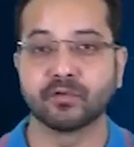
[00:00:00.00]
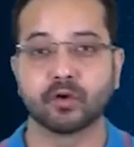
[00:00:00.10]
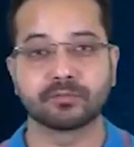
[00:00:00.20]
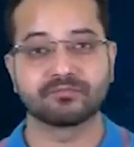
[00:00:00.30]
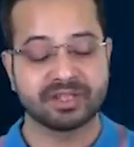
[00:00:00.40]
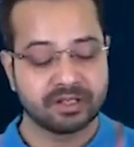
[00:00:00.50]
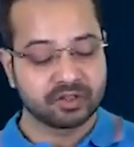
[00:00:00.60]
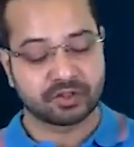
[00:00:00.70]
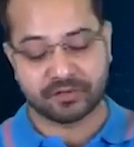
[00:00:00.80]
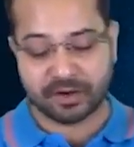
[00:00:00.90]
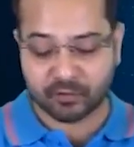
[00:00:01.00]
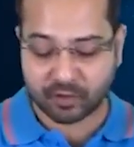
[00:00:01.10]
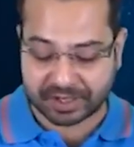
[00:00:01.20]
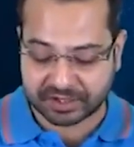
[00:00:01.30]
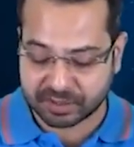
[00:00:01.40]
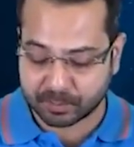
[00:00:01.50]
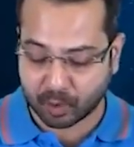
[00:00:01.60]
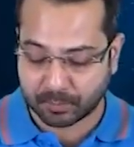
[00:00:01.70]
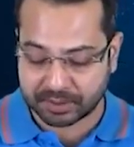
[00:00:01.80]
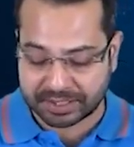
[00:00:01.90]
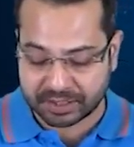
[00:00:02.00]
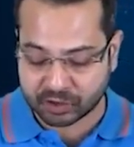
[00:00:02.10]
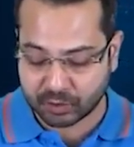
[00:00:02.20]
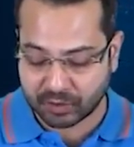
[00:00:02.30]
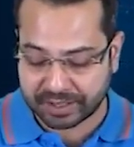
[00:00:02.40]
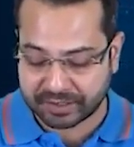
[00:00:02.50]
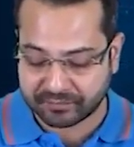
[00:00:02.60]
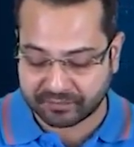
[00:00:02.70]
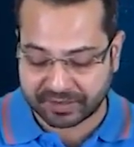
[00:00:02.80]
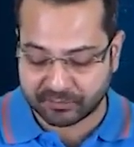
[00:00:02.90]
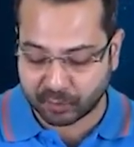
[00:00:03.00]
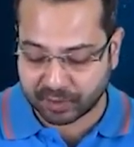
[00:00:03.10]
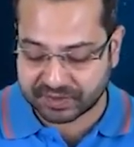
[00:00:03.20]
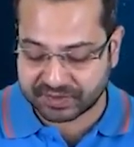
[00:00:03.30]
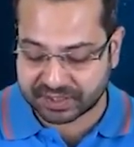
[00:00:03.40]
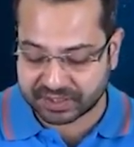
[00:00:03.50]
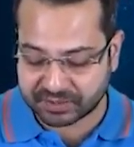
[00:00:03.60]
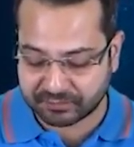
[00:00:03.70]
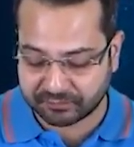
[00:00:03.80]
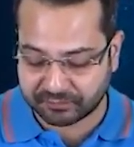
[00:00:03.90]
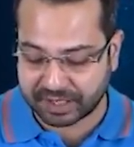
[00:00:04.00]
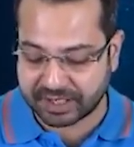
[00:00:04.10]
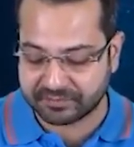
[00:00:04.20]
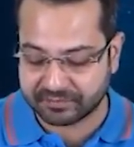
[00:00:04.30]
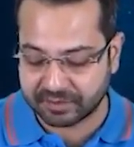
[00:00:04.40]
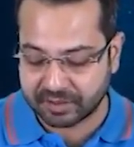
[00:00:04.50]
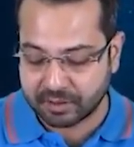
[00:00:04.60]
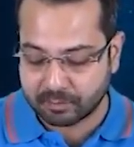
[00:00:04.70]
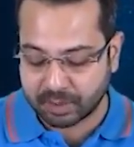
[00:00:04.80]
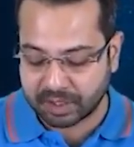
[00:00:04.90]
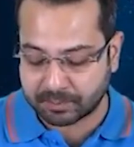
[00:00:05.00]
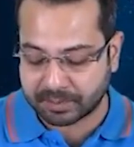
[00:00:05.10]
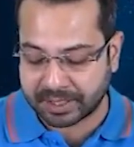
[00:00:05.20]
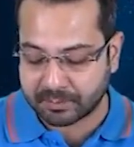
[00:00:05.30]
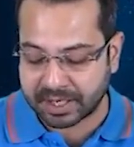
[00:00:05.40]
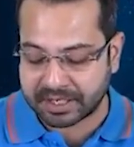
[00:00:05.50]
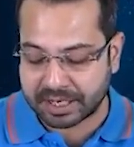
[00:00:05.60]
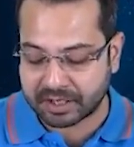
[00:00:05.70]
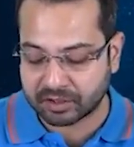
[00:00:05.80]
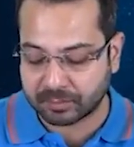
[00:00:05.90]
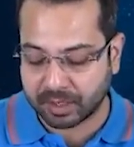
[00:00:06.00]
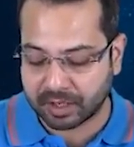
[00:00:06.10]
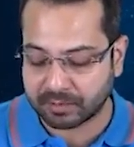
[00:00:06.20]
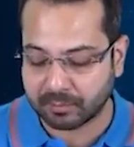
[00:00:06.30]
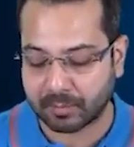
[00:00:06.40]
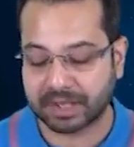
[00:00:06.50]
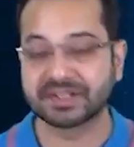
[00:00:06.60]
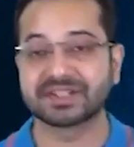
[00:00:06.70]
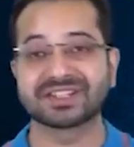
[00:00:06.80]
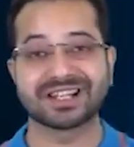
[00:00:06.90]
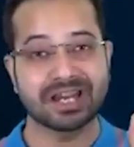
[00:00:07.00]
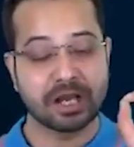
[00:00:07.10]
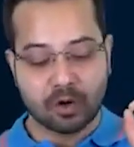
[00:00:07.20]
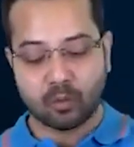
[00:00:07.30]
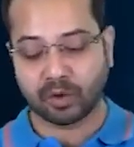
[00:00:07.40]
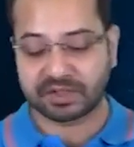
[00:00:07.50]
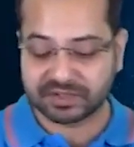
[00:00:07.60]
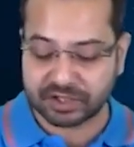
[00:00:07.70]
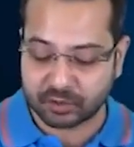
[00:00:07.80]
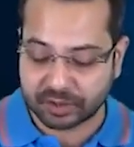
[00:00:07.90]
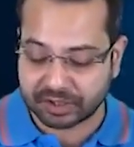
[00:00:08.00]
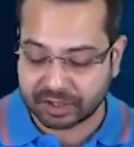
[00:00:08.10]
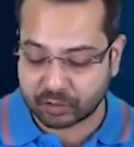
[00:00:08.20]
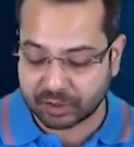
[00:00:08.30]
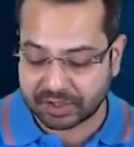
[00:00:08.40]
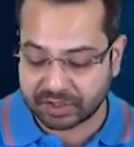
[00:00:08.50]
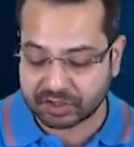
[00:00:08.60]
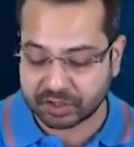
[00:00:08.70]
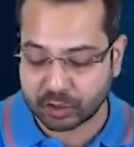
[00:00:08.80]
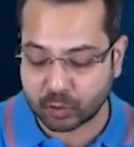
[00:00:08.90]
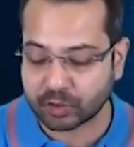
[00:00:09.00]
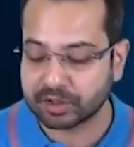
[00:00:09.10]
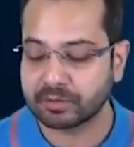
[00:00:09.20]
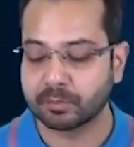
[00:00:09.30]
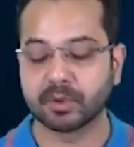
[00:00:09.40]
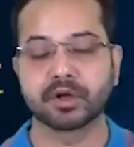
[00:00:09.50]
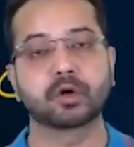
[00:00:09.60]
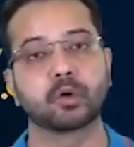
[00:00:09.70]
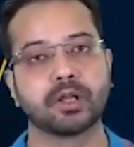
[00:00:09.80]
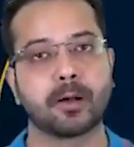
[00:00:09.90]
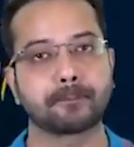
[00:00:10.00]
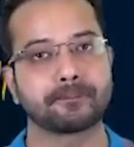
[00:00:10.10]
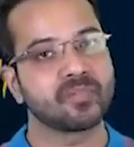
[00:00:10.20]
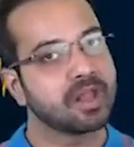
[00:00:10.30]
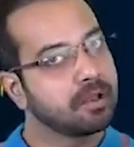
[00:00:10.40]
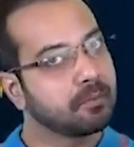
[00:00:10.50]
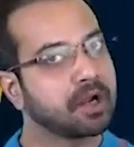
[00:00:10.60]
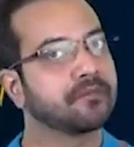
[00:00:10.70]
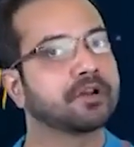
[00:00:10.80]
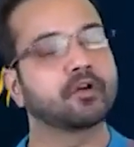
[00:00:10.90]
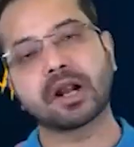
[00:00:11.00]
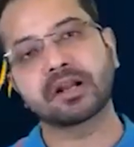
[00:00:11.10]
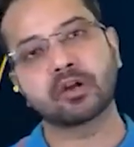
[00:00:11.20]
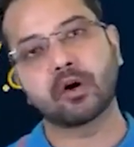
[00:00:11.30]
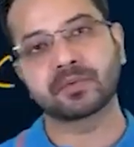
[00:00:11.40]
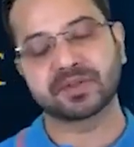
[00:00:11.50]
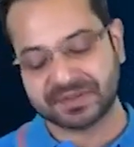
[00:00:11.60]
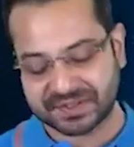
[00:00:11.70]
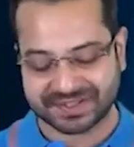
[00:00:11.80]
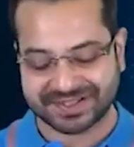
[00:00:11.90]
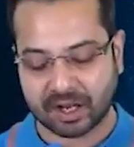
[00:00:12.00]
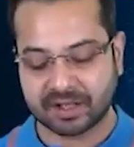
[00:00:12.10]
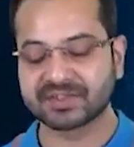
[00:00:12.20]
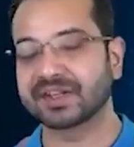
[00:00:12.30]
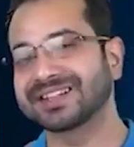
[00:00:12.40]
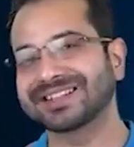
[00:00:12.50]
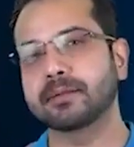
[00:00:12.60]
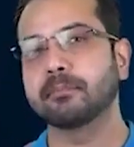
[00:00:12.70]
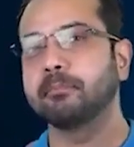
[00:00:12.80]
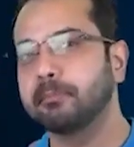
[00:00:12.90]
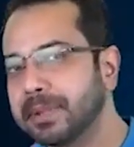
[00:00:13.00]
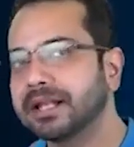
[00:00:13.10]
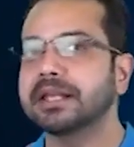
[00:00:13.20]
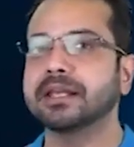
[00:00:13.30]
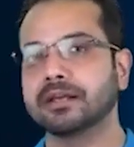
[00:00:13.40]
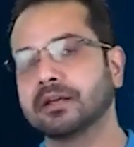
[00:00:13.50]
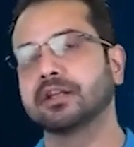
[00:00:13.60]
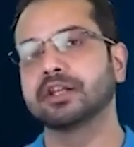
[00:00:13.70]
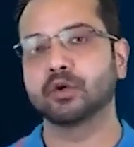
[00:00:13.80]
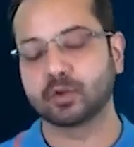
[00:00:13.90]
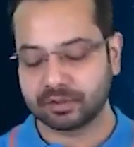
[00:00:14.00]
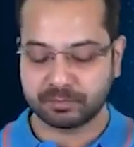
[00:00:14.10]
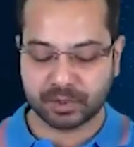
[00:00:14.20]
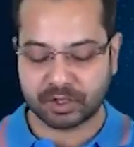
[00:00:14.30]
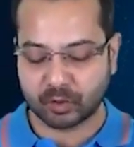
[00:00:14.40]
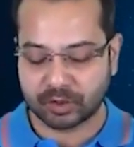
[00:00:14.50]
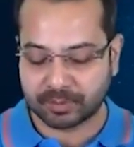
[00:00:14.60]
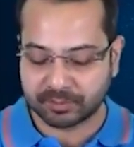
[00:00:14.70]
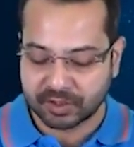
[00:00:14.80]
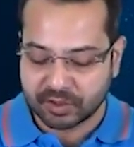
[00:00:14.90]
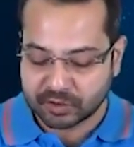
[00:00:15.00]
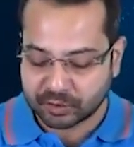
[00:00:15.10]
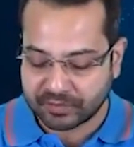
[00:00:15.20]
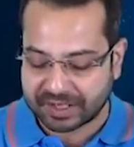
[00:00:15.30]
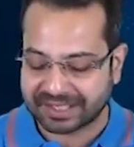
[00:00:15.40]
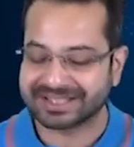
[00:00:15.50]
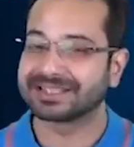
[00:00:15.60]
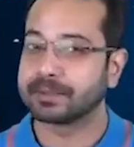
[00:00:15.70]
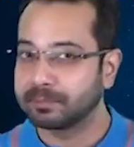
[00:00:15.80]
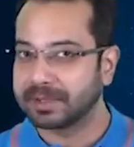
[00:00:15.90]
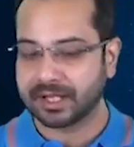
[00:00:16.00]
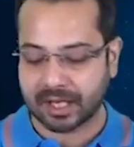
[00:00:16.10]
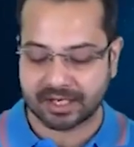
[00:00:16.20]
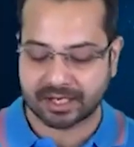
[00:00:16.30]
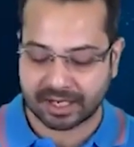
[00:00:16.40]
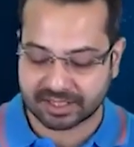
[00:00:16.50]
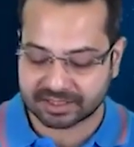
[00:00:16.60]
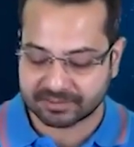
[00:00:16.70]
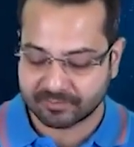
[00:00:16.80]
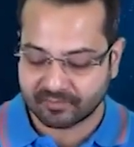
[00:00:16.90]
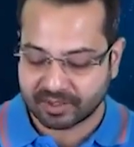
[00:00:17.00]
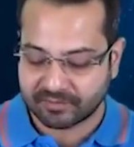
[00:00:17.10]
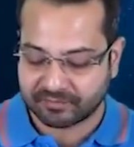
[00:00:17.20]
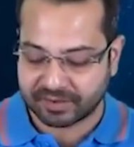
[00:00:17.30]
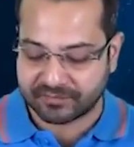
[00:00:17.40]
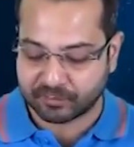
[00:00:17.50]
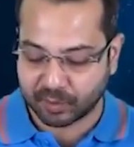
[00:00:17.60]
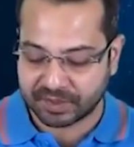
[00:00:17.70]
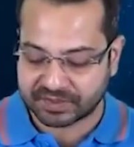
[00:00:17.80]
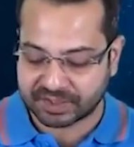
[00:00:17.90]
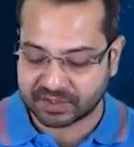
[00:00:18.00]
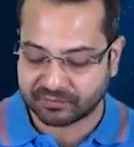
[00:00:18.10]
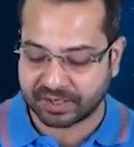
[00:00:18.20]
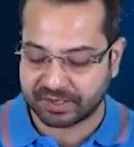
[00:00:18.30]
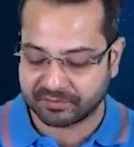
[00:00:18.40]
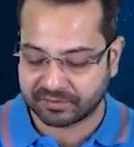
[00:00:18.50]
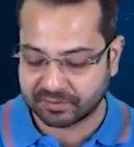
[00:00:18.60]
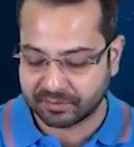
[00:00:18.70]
4. So if I have to write this properly, I should write 5.65 multiplied by 10 to the power minus 3. What is the unit? The unit is Newton per coulomb. But if you look at the options, the answer is in milli newton per coulomb. So we can simply write it as 5.65